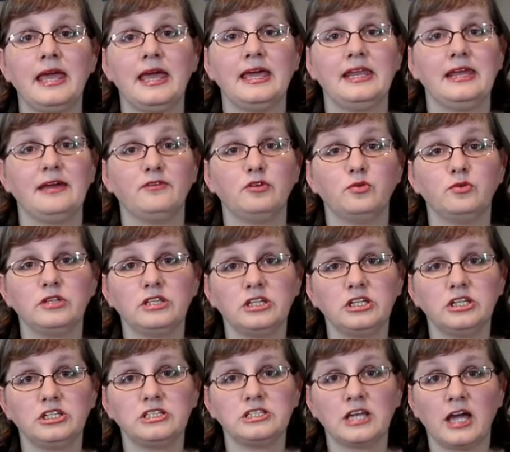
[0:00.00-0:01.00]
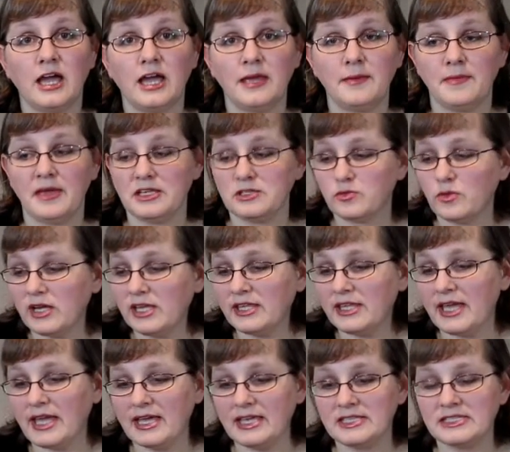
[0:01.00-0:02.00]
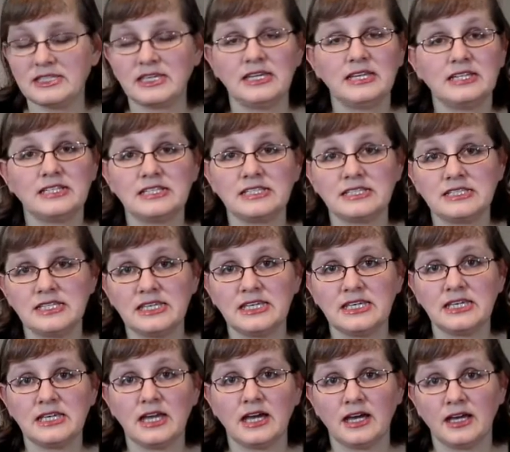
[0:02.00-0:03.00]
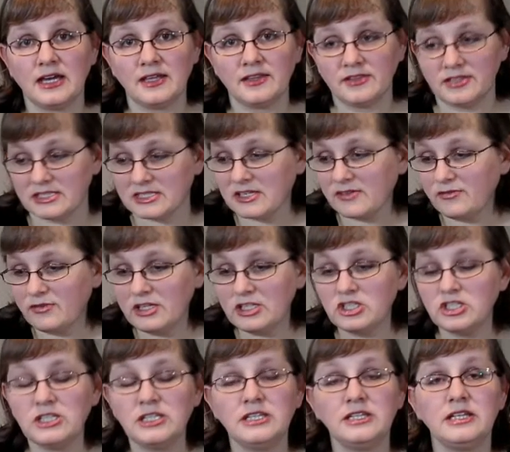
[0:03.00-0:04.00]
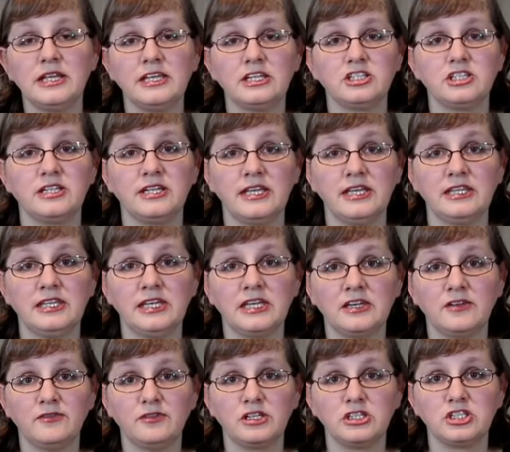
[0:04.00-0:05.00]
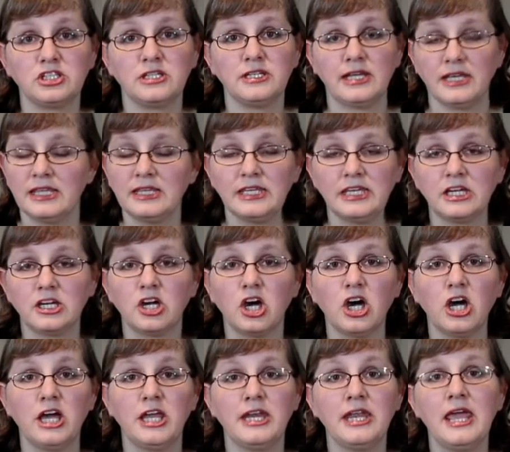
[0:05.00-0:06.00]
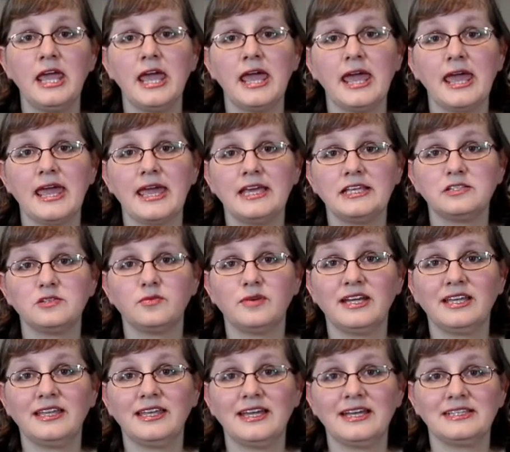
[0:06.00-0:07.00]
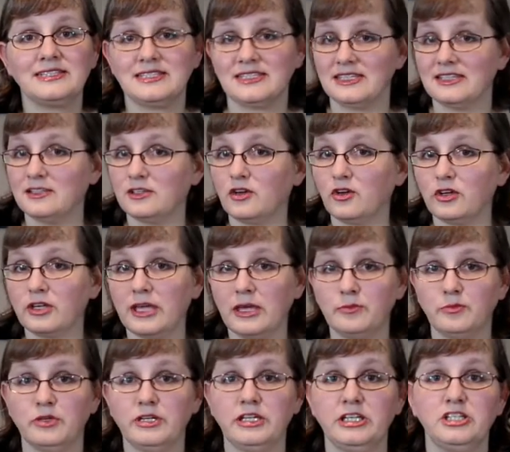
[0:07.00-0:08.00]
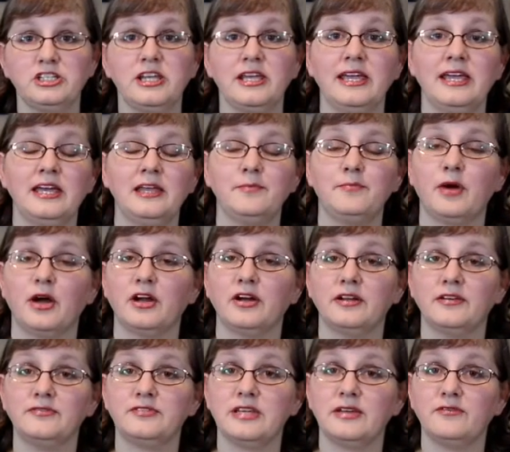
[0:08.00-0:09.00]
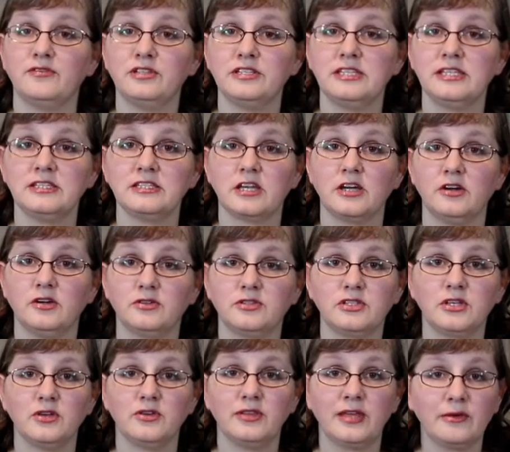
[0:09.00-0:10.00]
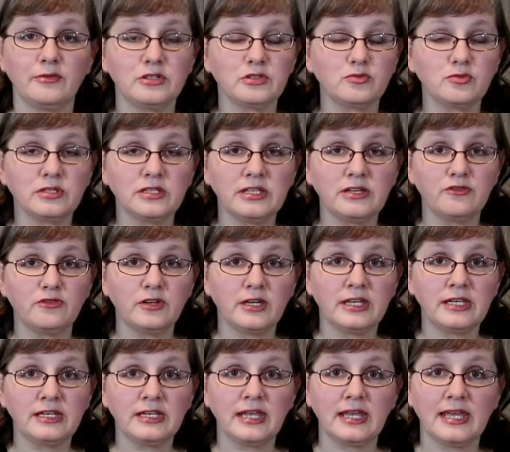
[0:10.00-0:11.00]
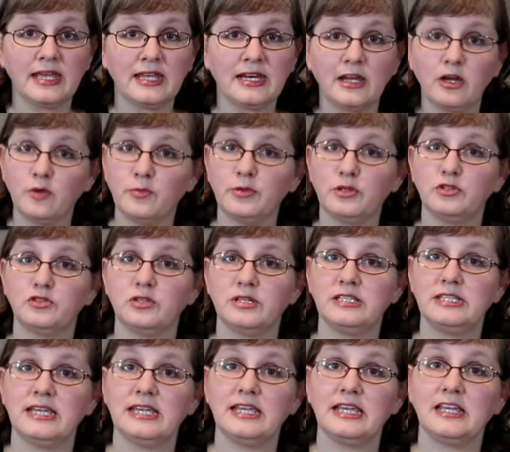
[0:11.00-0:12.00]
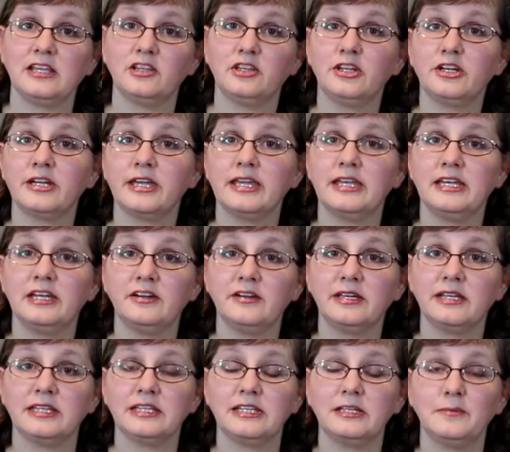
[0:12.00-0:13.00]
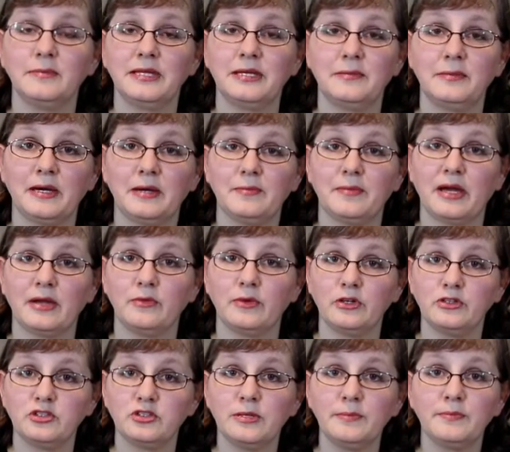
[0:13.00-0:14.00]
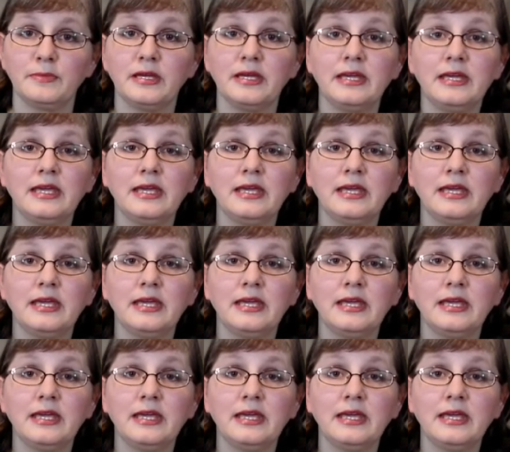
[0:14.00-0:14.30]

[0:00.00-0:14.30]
and have a really good time, as well as getting to see this convention, Ancient Alien Convention, Alien Con, as well as seeing the Golden Gate Bridge and part of San Francisco. So that was really fun, and I hope you enjoyed taking a look and hearing a little bit about my road trip.